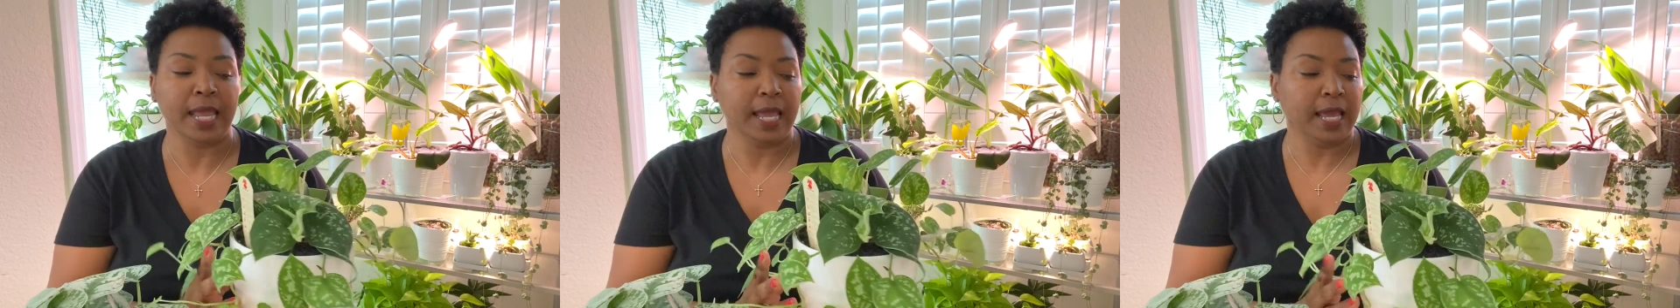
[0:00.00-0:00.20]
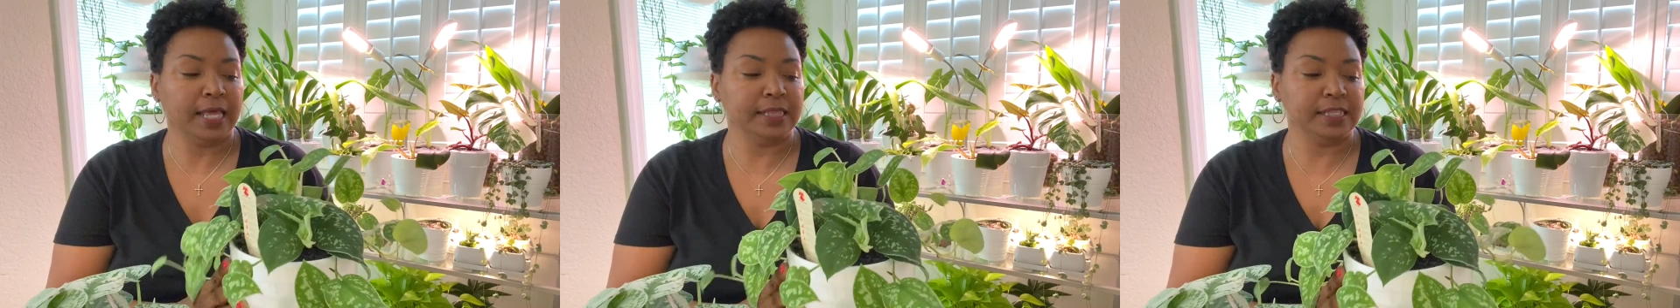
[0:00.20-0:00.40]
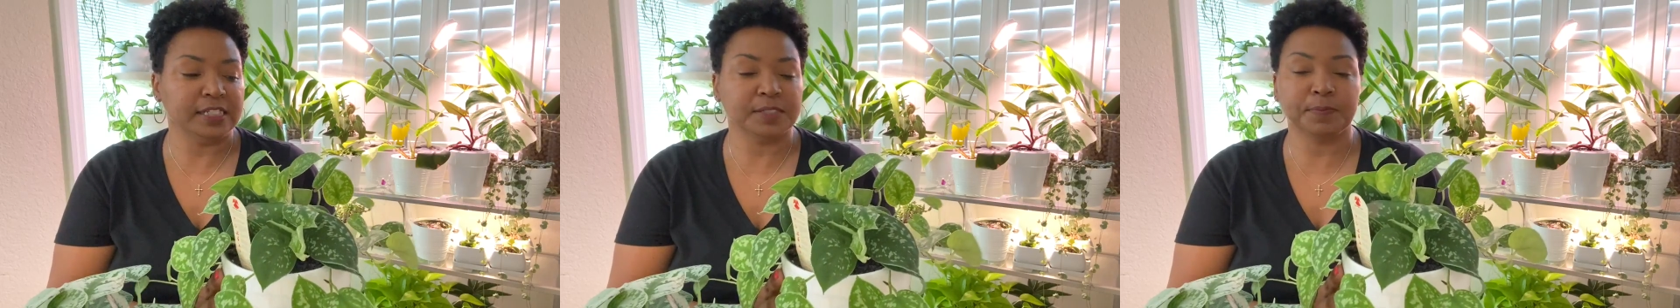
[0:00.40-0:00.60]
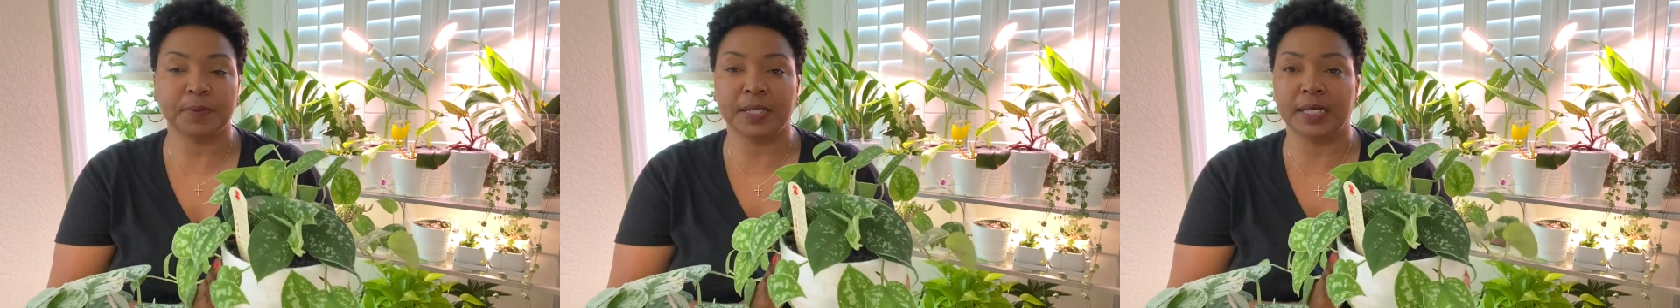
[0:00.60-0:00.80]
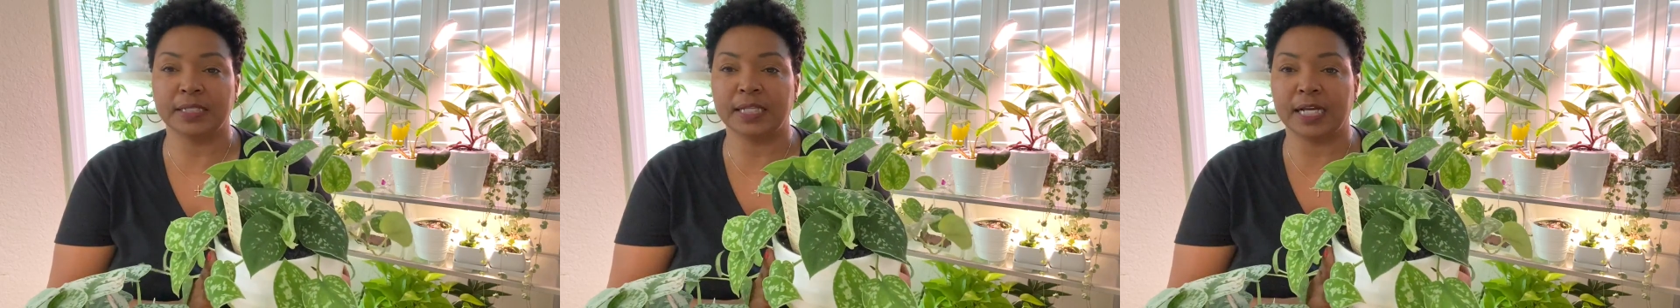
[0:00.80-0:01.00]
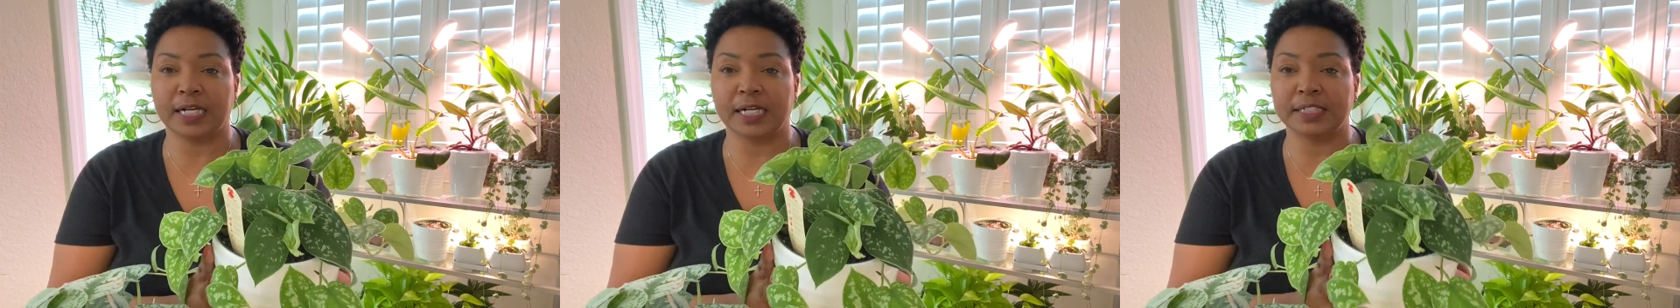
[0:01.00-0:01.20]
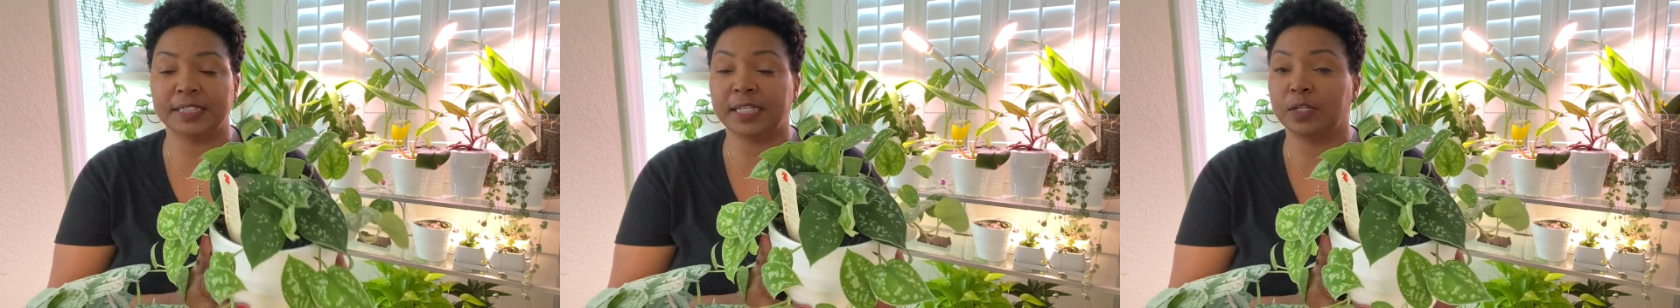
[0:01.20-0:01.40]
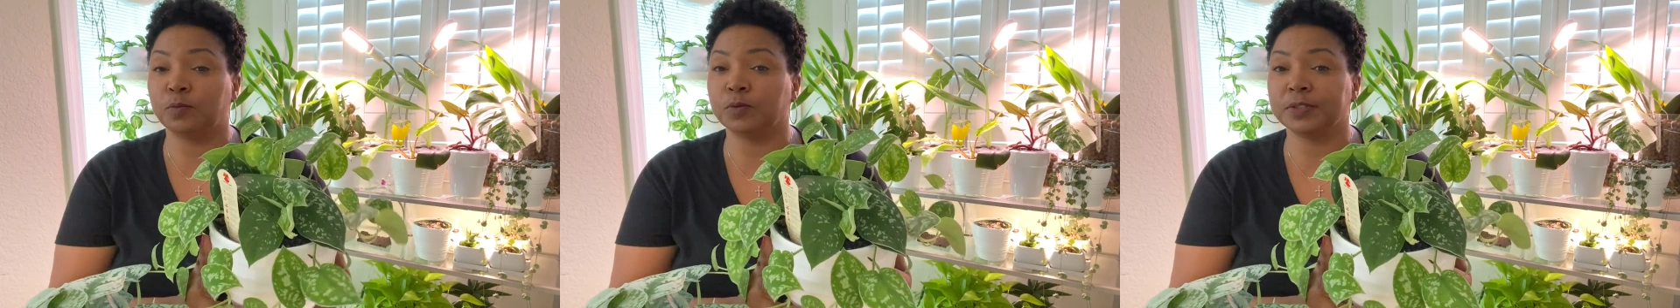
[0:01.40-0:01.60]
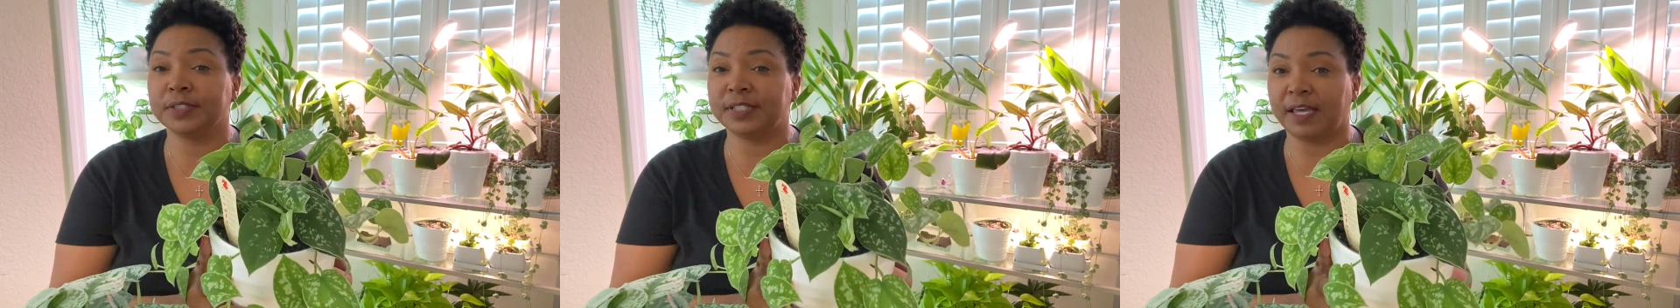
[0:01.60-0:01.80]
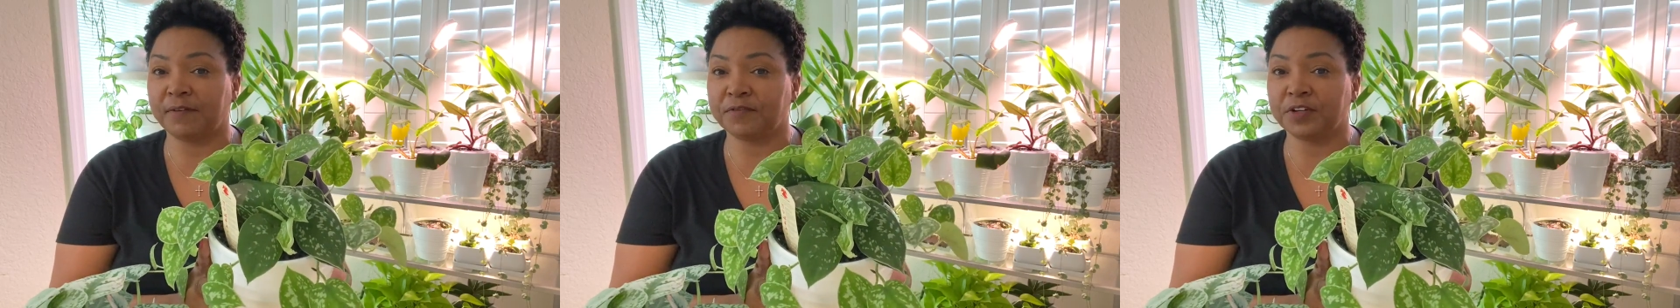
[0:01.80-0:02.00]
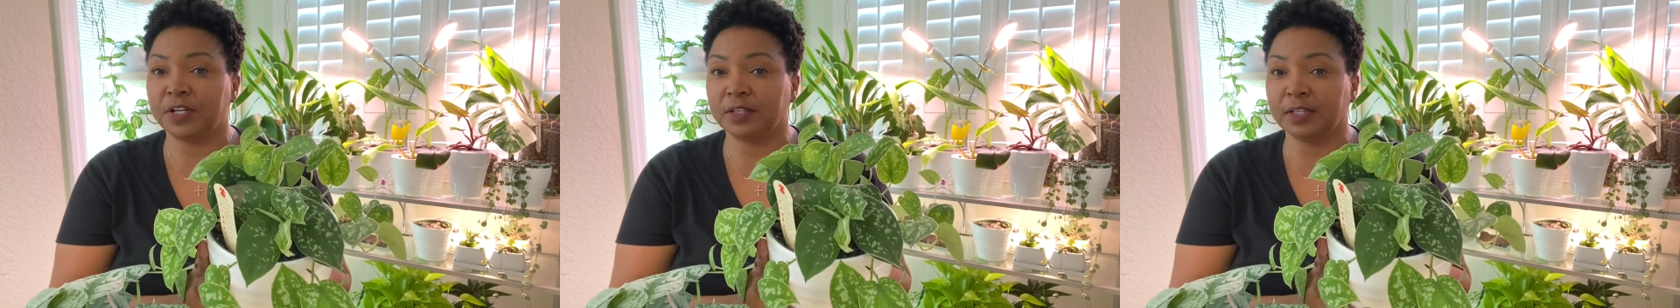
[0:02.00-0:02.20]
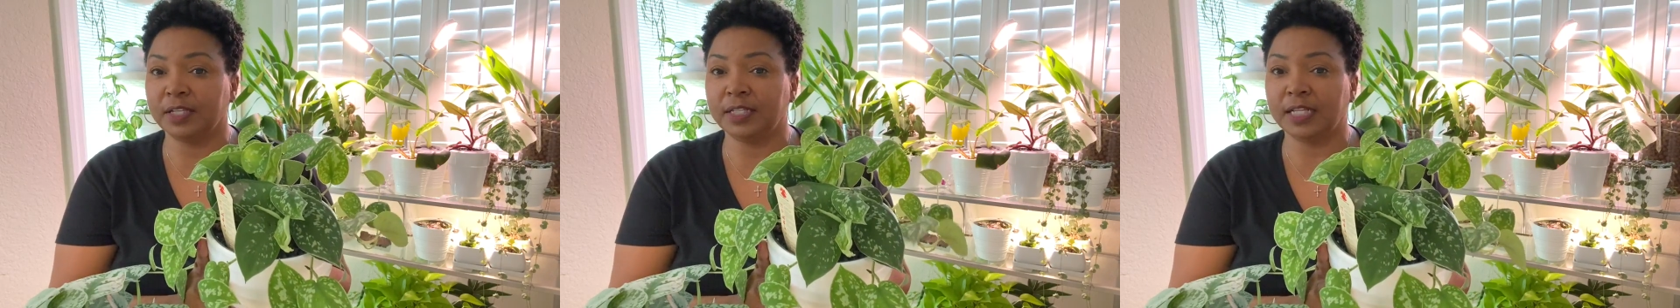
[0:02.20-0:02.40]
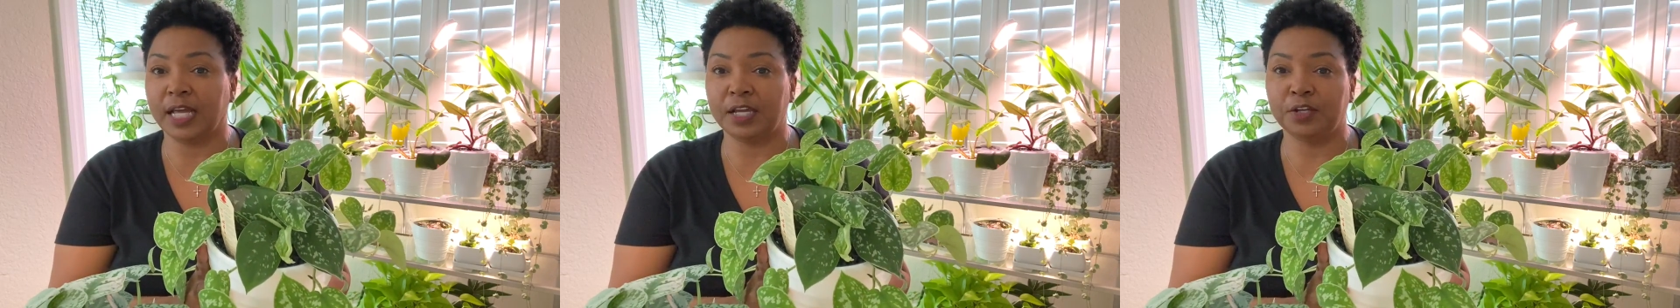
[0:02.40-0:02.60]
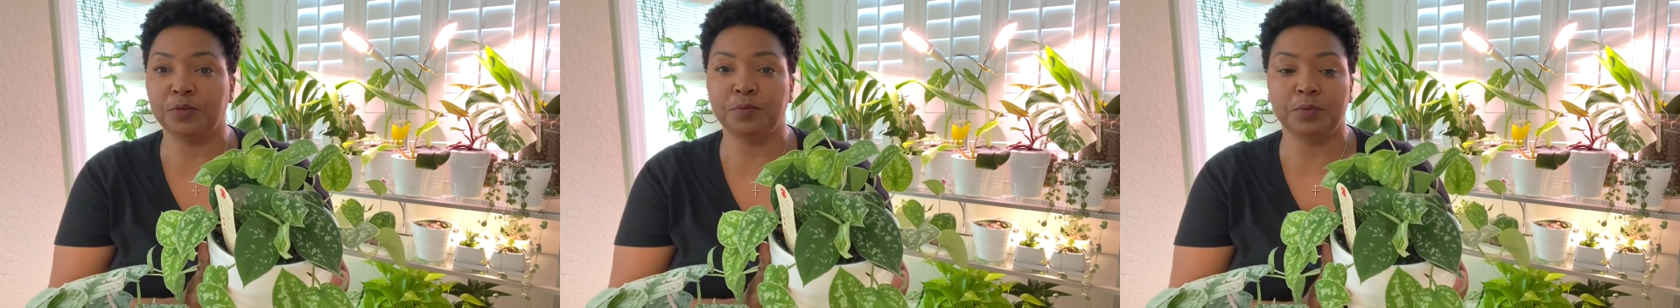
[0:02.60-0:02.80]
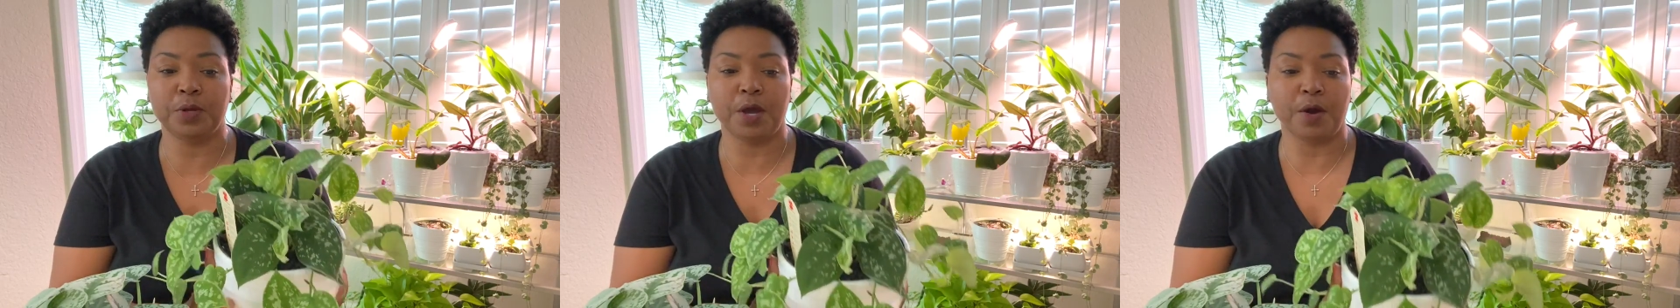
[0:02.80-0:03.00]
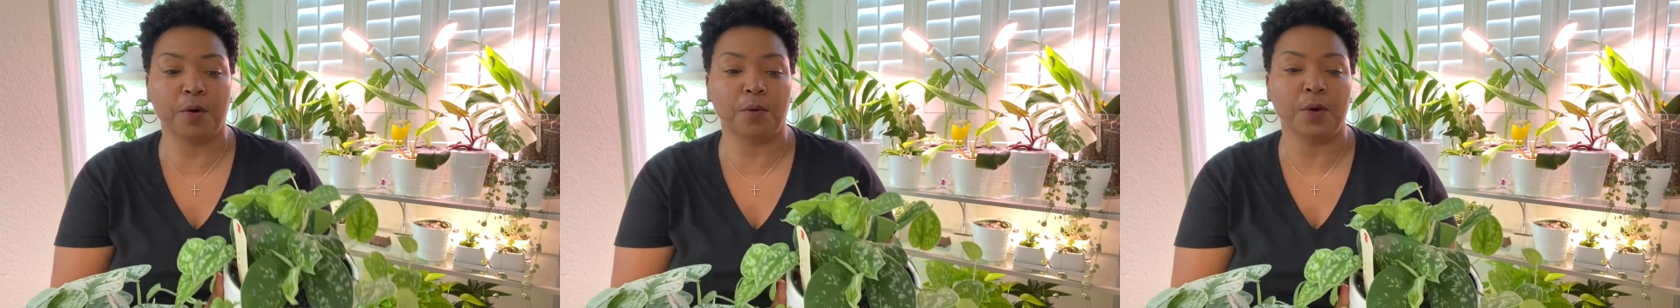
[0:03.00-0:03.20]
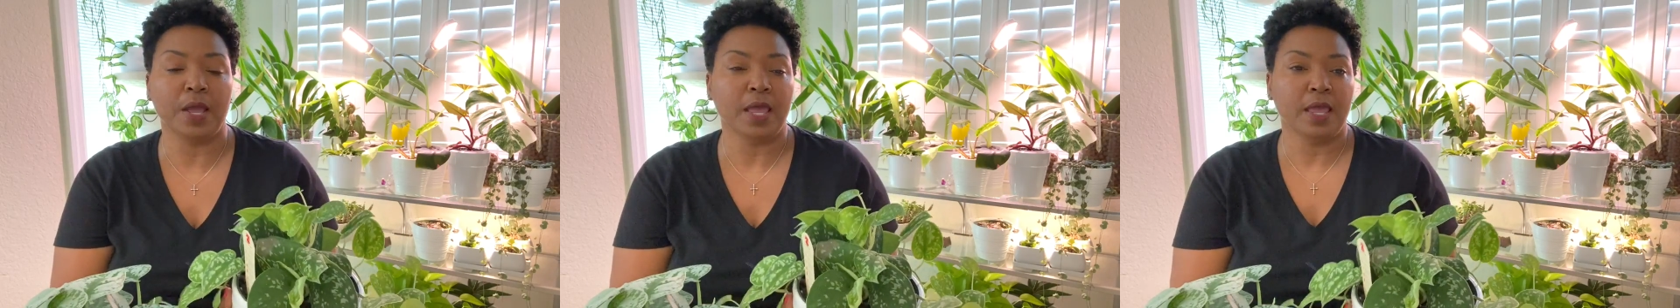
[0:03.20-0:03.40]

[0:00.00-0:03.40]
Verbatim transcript: And this plant, like I said, will definitely let you know